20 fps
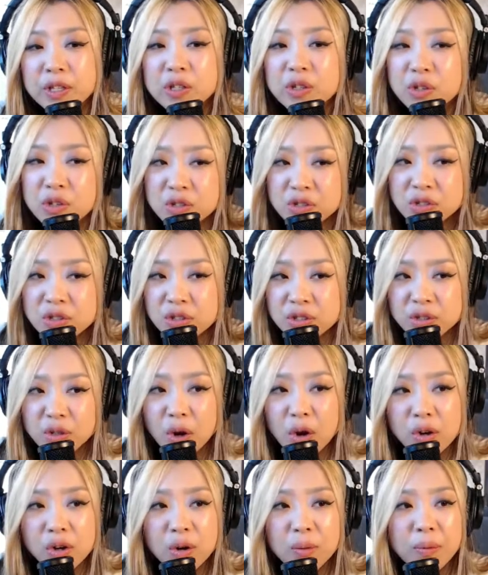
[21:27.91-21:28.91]
you should
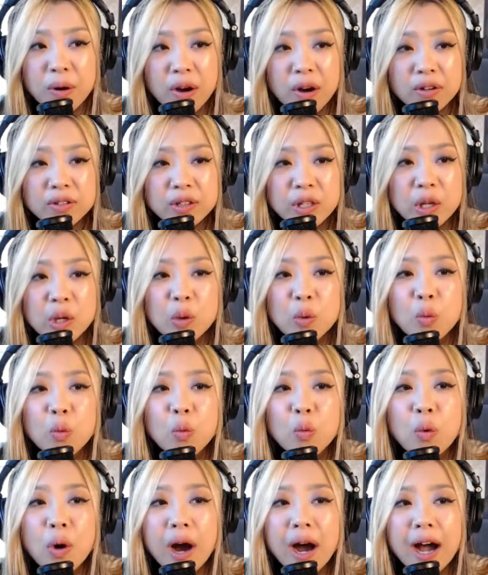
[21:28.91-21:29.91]
talk about
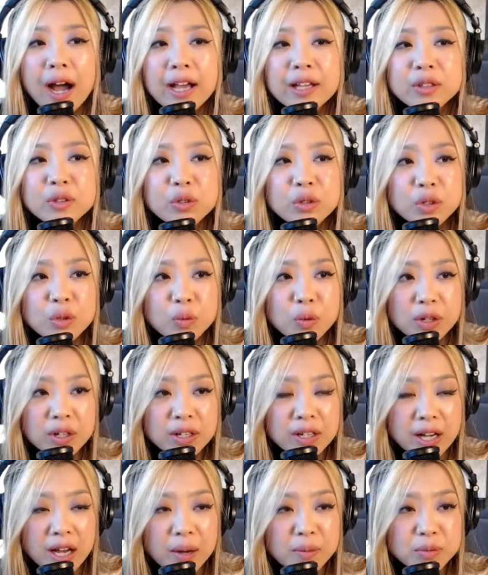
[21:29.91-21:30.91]
why do you
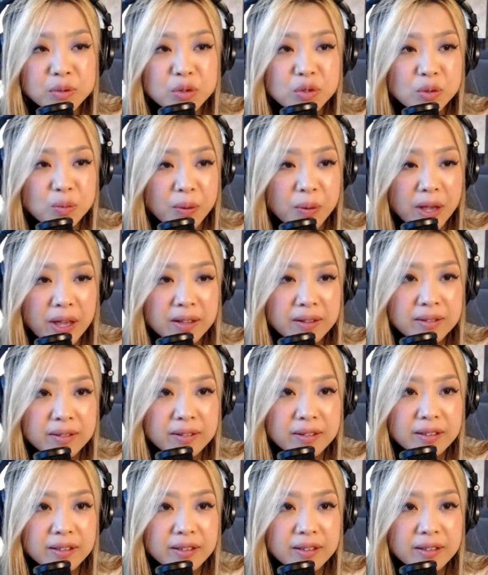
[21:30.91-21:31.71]
want to come to Japan?